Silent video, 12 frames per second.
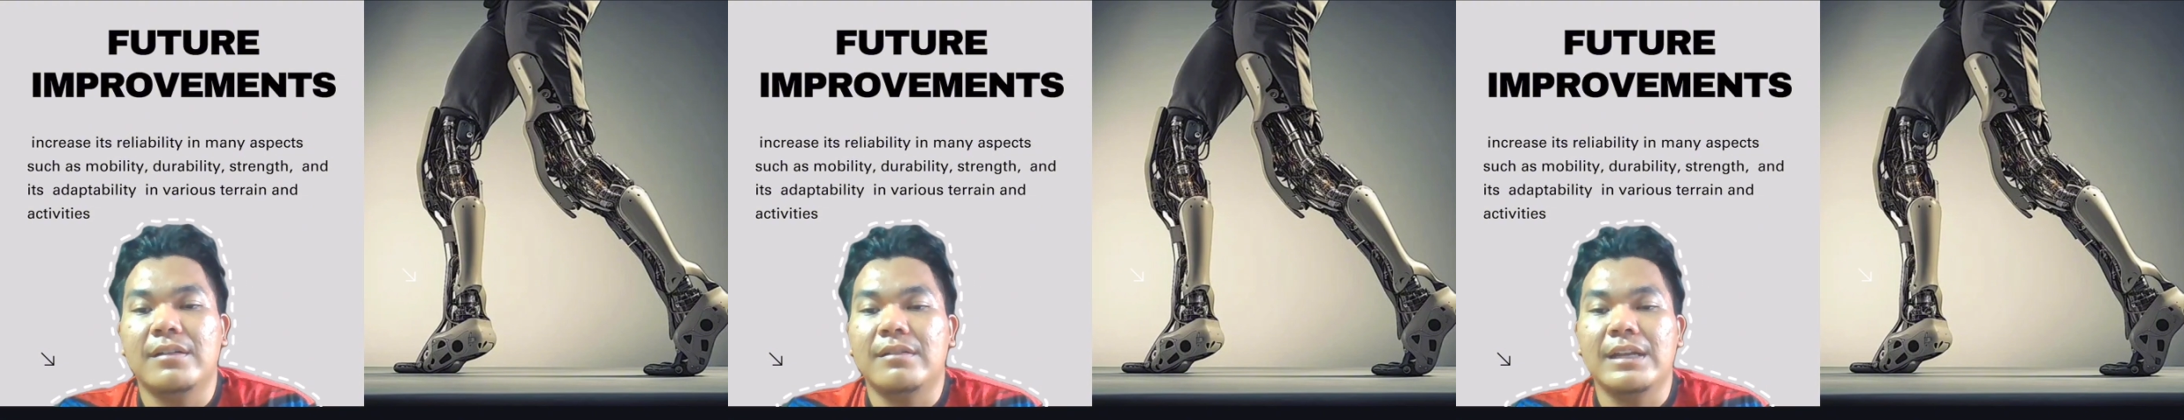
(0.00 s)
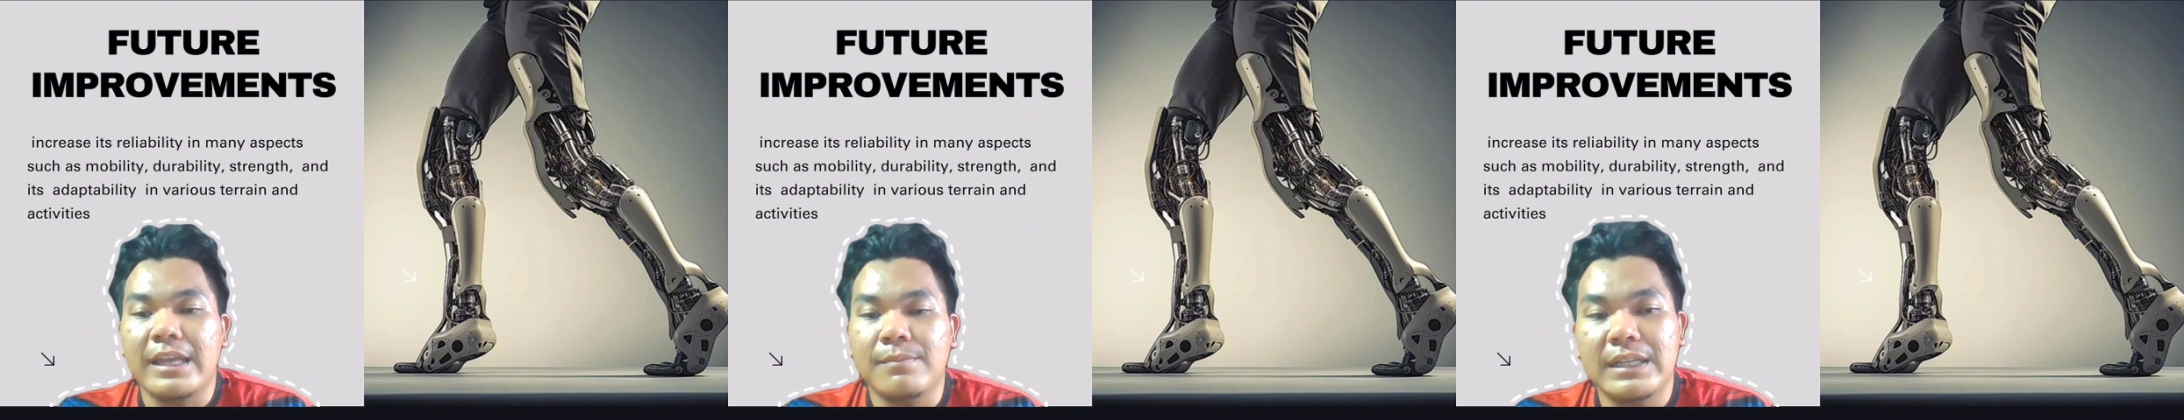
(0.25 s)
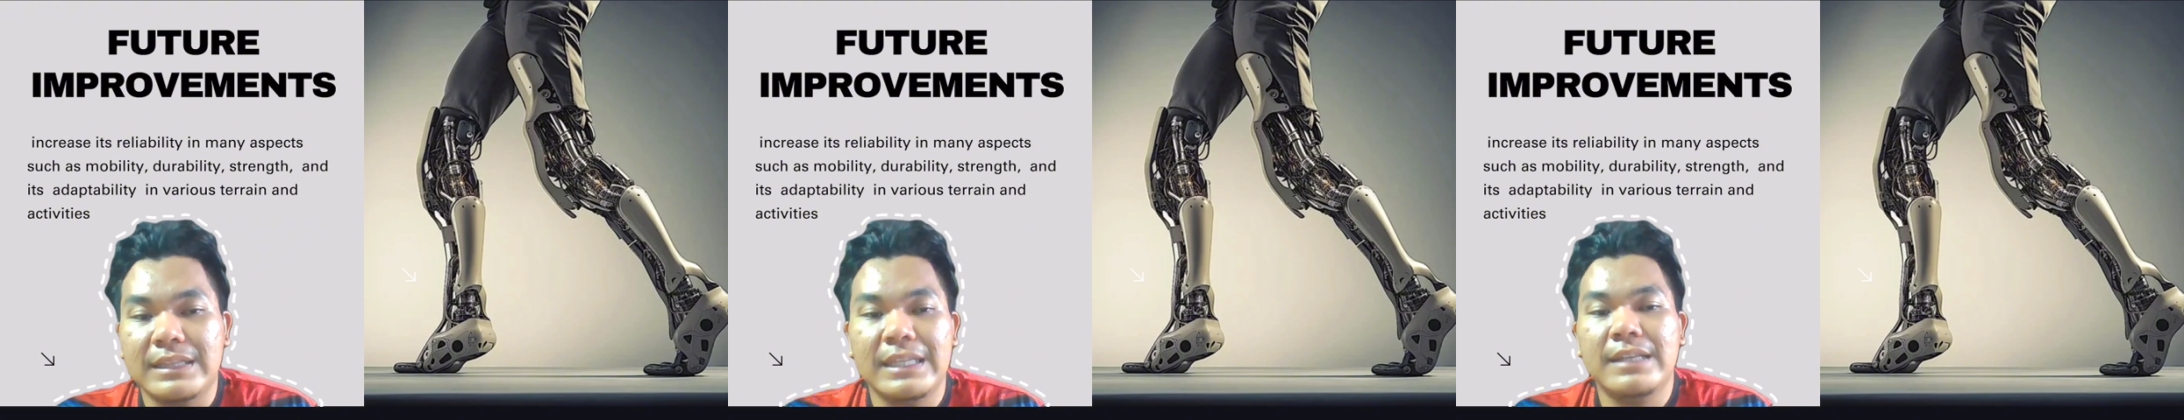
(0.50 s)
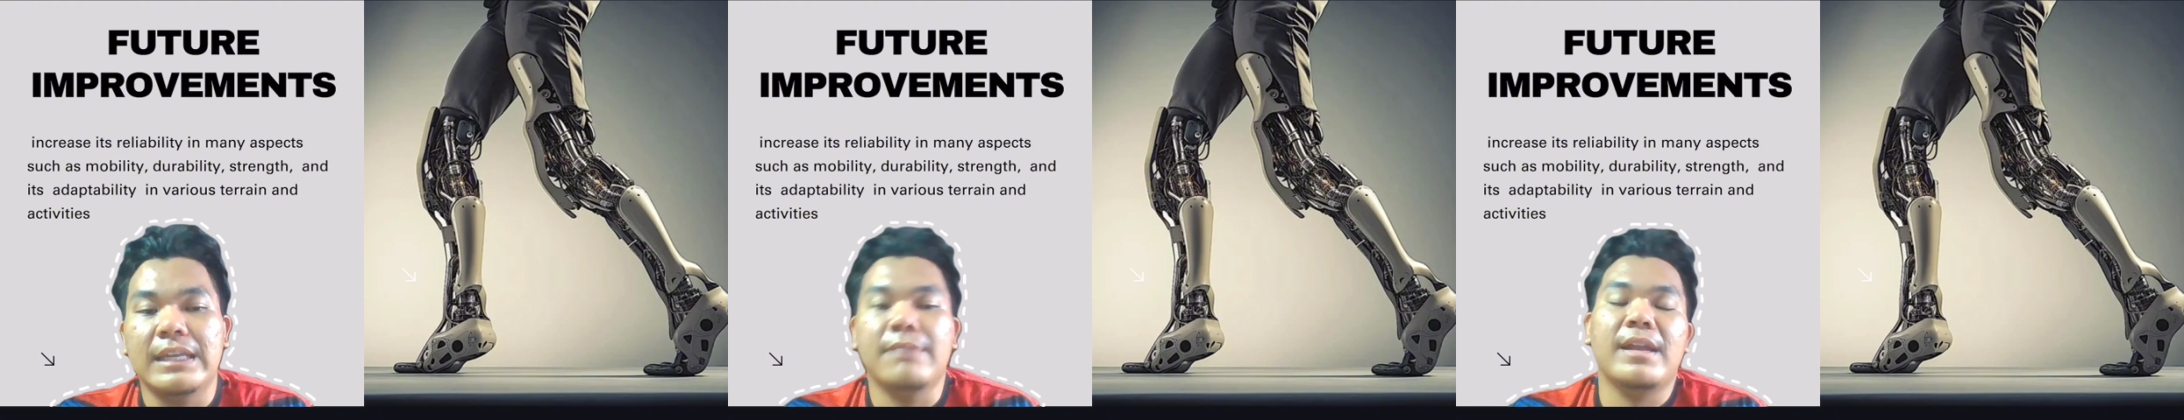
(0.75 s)
reliability
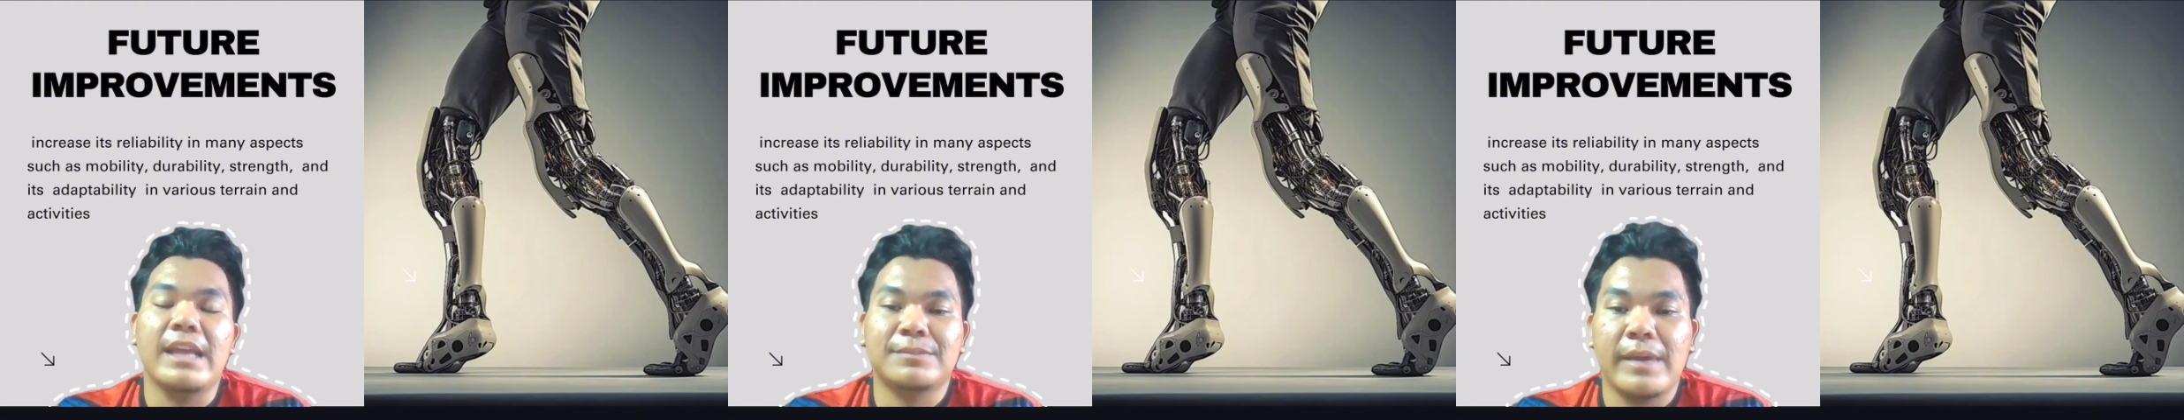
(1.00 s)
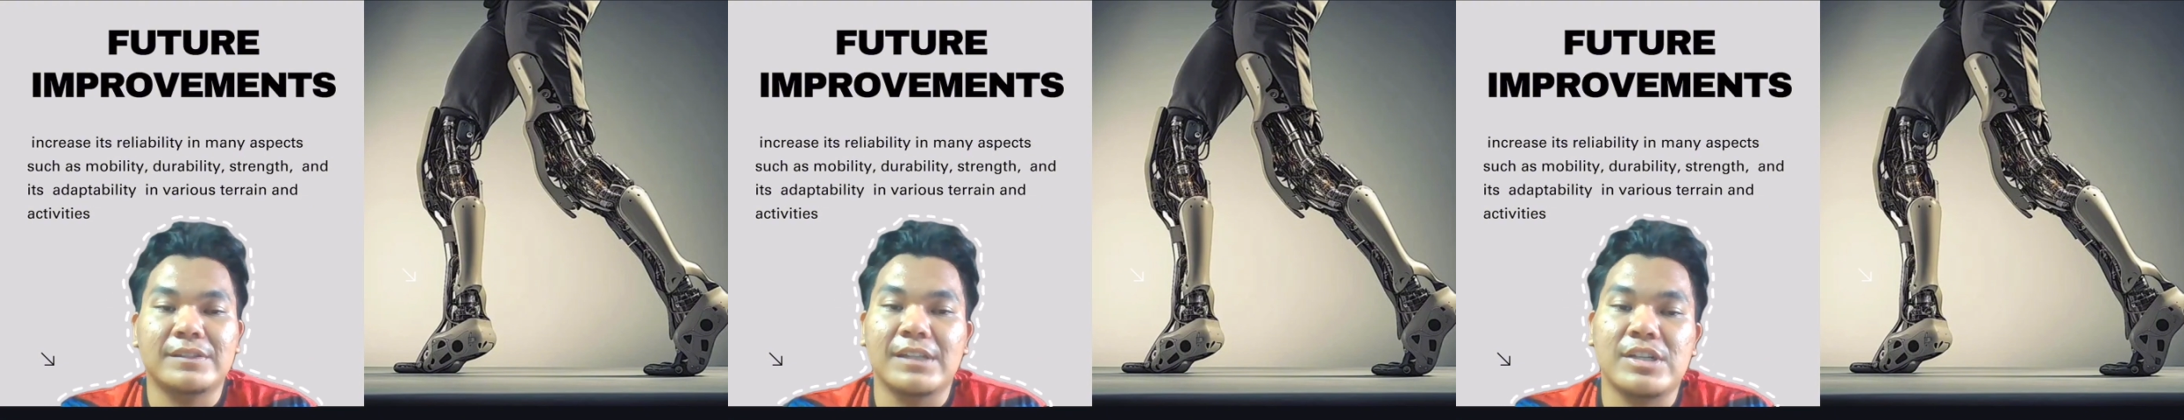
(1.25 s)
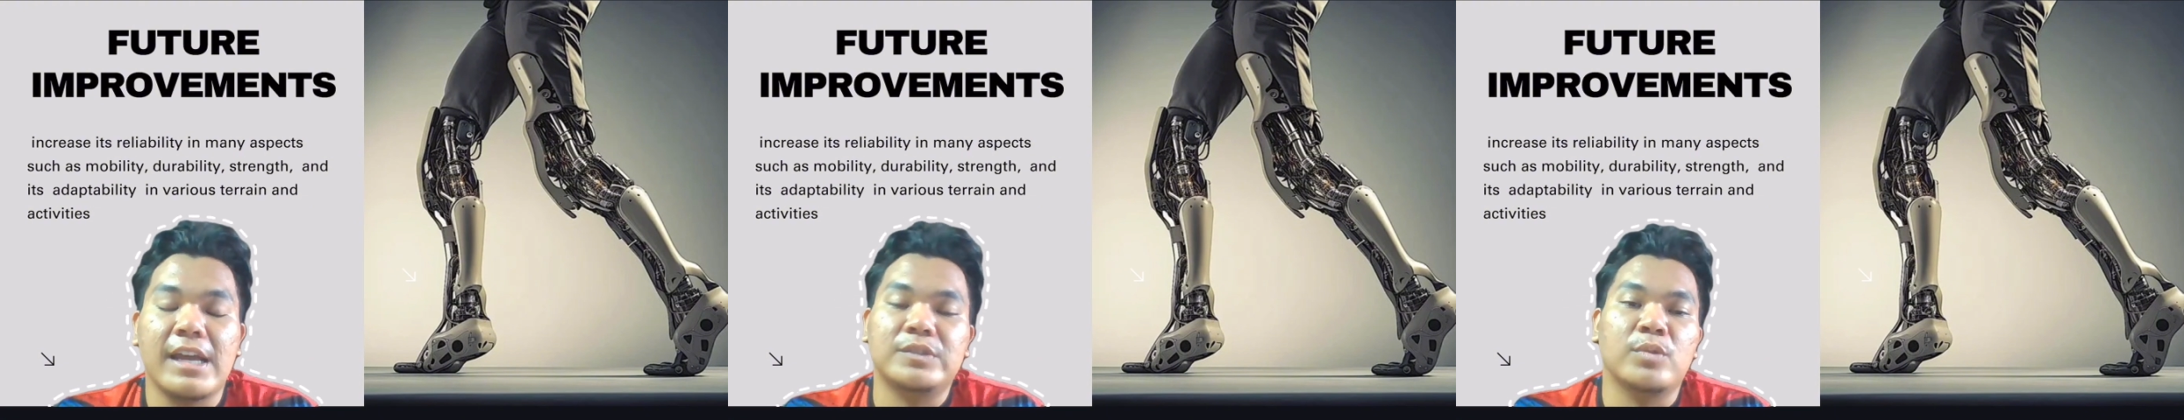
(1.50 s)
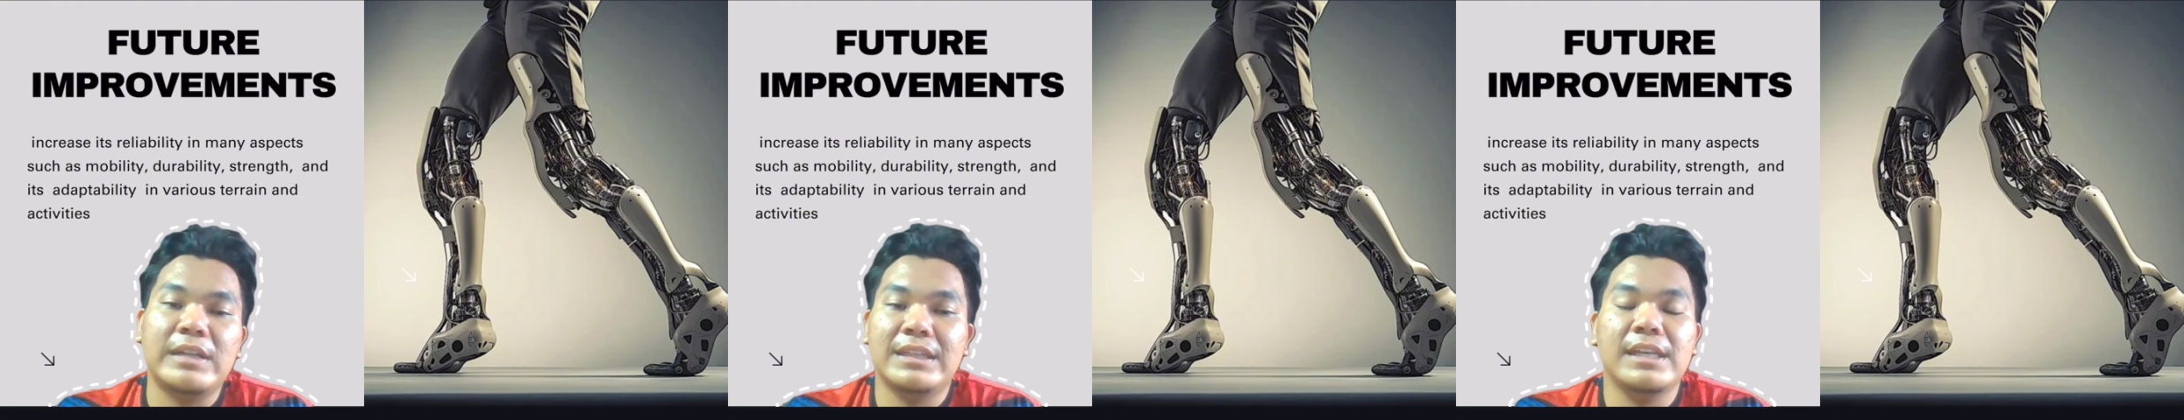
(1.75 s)
in many aspects such as
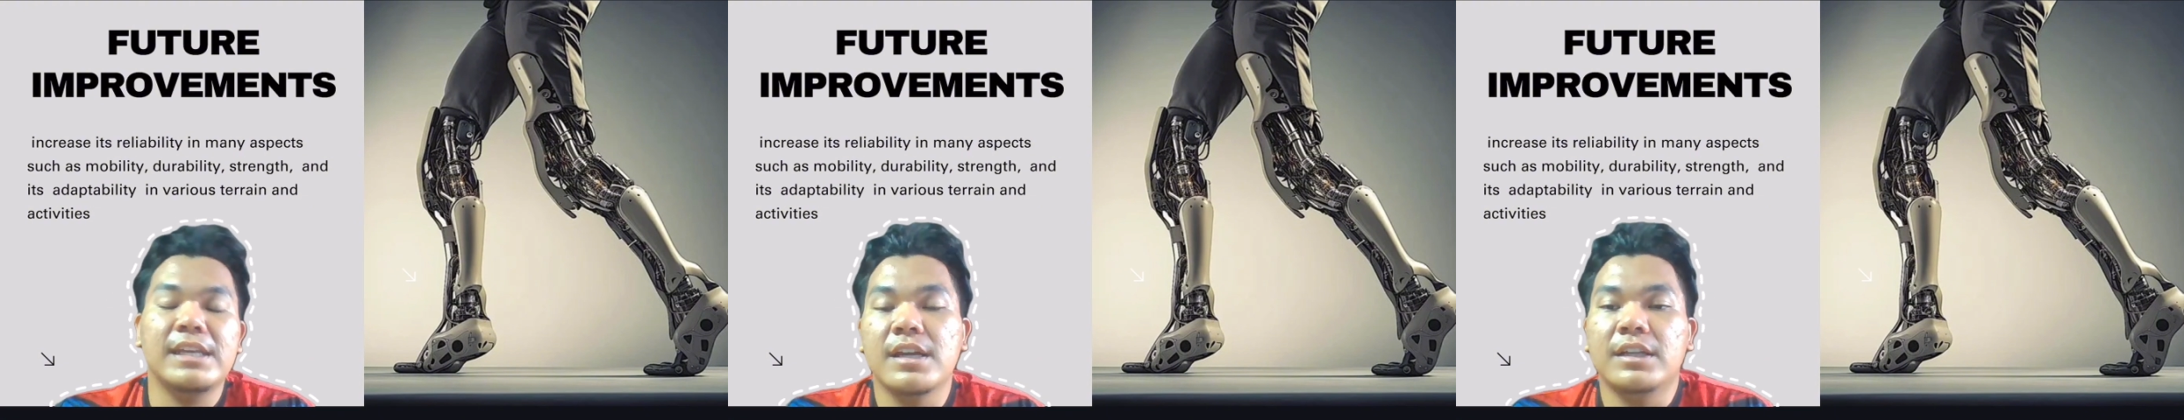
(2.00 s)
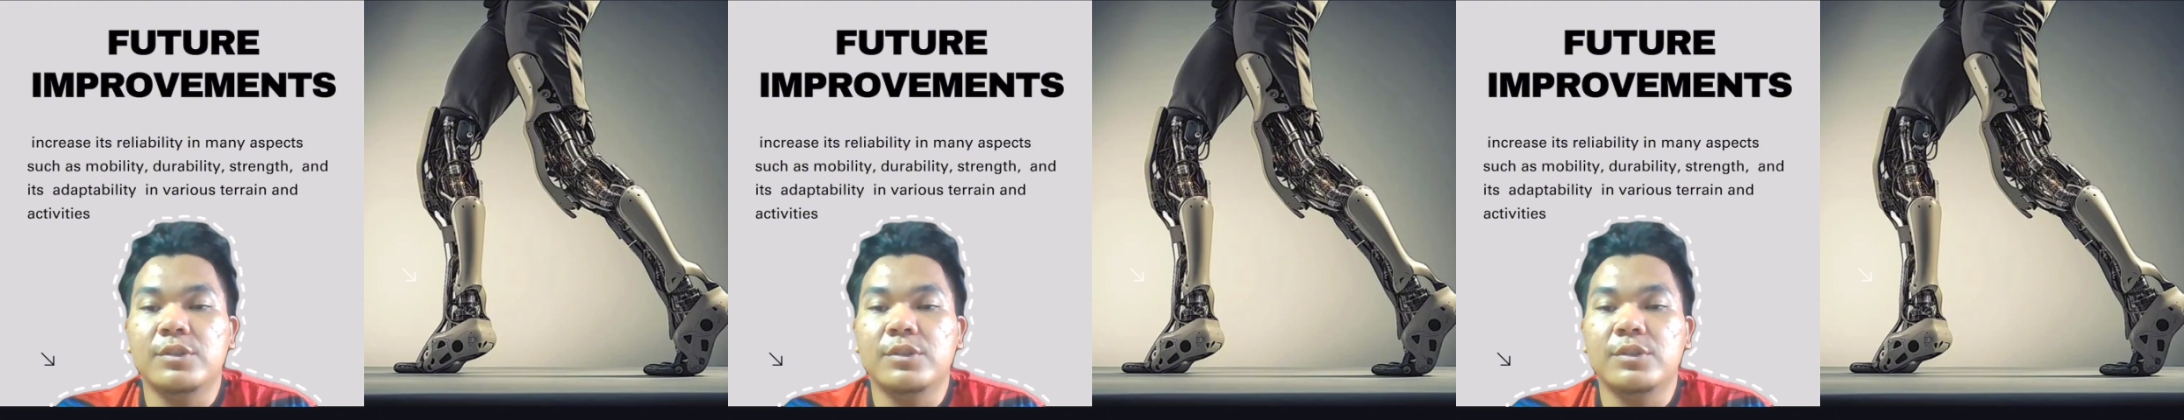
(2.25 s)
mobility,